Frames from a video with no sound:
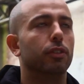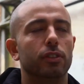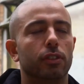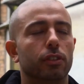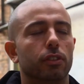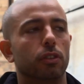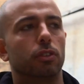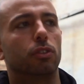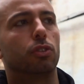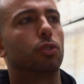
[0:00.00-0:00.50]

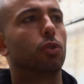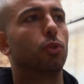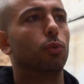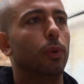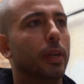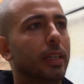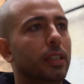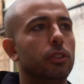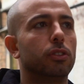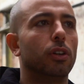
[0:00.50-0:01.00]
instance, to
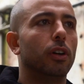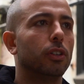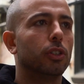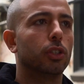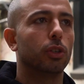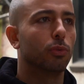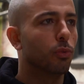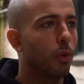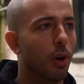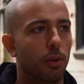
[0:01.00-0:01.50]
research
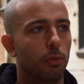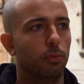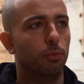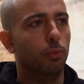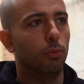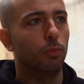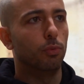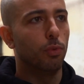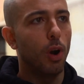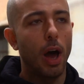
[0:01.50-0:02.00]
and
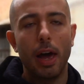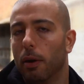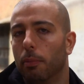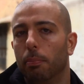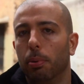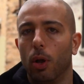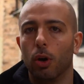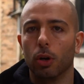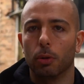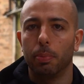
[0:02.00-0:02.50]
write a
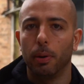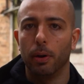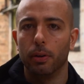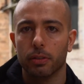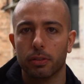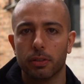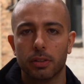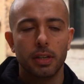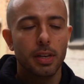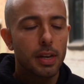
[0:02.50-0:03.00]
blog
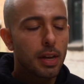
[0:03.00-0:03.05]
post,